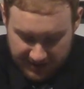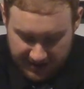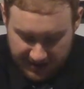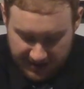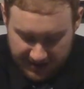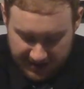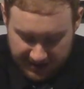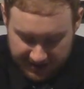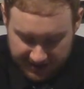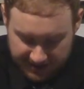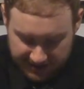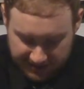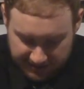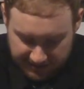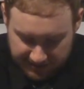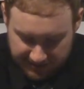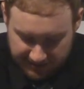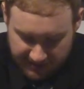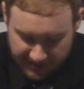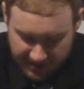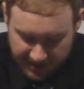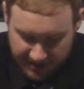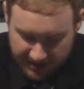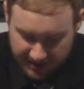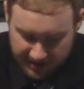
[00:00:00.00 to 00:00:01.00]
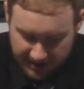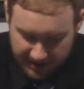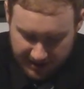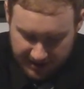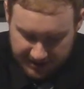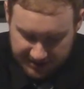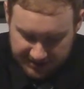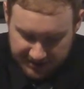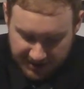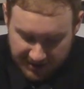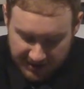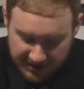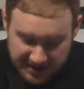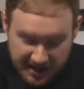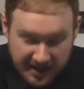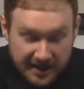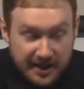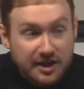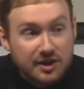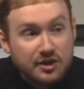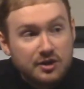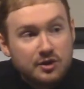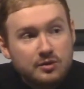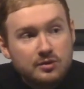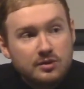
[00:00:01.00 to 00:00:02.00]
I started
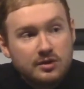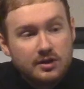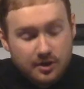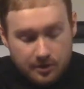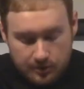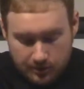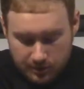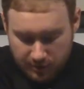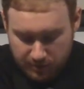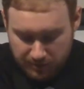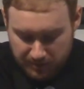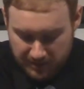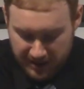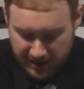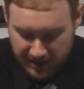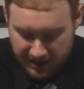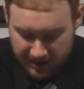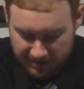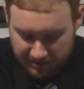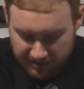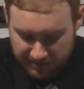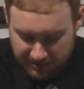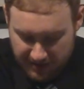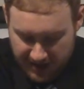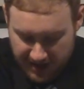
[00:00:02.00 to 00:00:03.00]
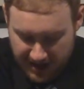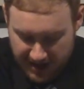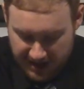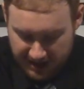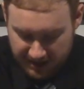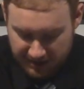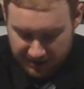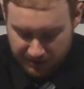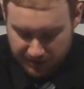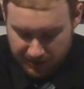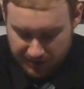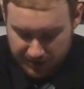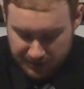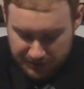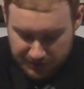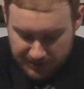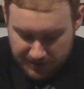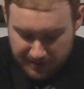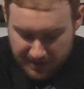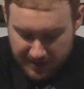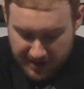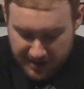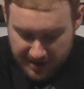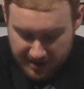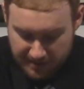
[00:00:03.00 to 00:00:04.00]
taking new literal meaning behind the words
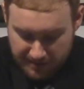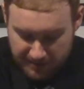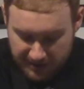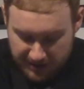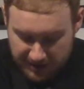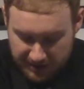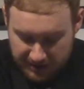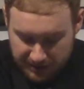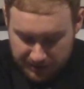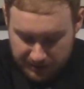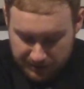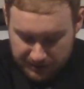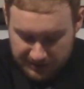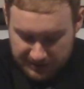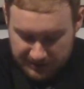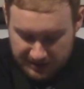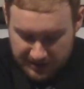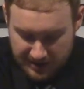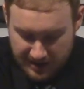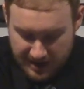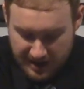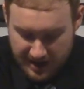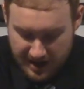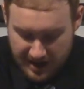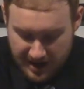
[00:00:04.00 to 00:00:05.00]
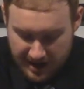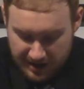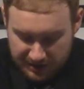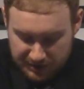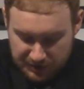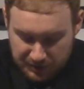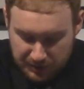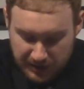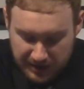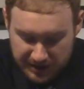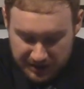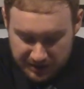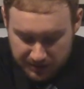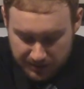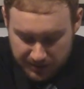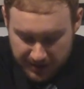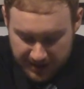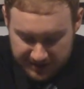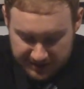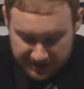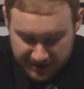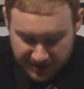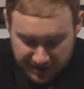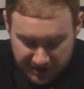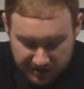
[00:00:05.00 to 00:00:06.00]
from the hymn that goes, "How sweet to
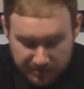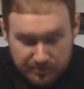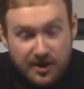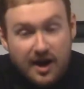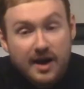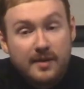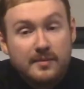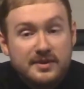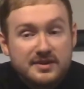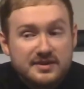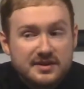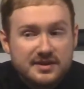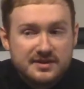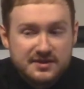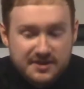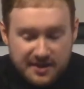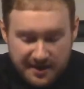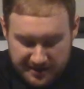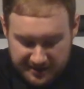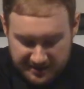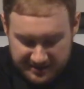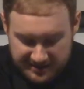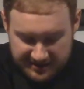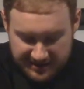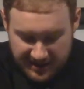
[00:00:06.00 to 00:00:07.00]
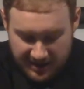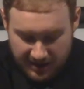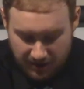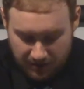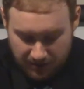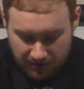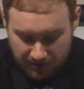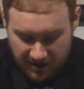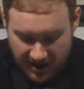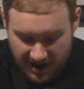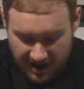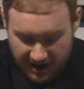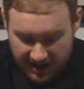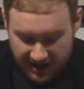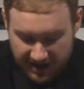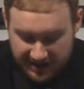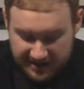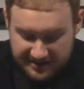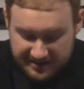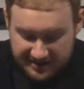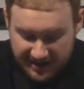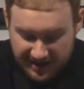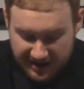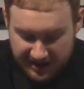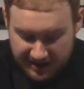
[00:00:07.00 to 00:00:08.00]
rest on the promises, on solid rock I
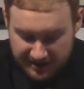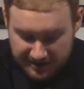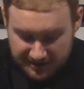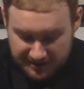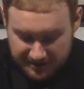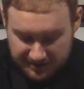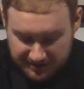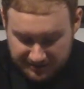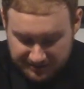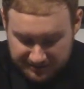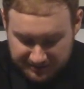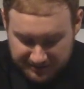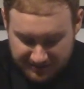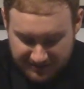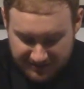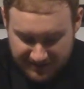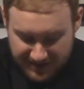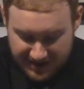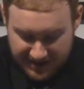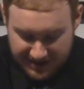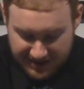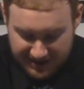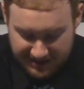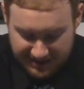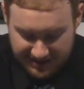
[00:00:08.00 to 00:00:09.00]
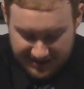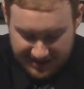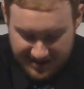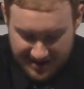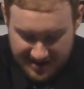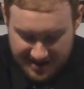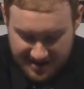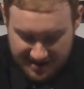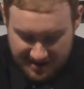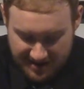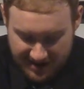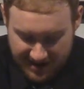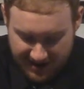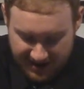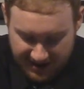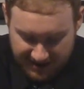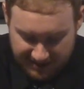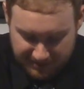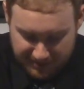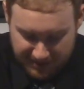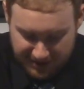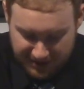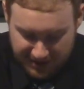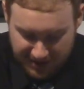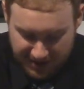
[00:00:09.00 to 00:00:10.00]
stand."
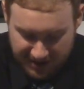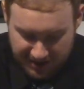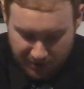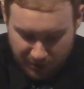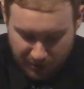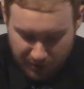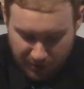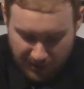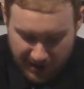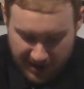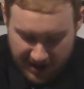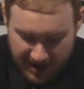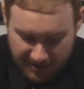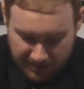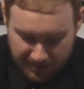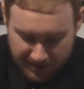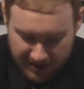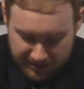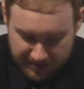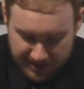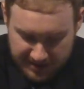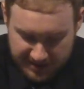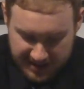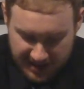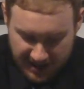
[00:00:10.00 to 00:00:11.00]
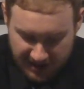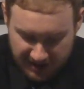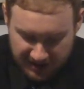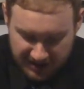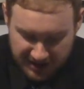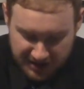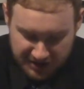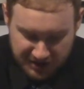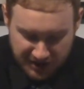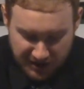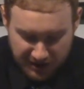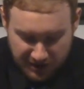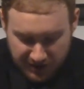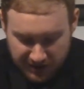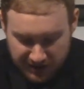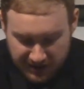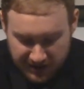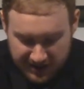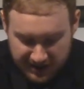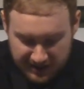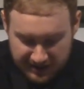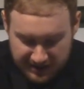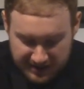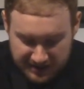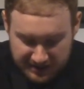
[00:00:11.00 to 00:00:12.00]
But the whole way up, we've been telling each other
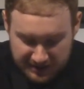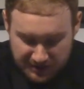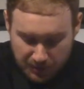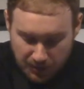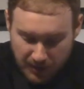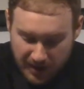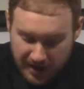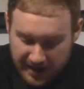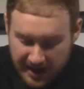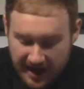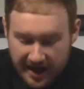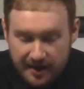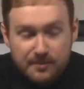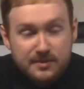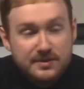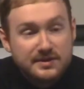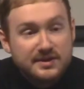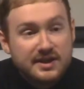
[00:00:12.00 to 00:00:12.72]
that at least the way down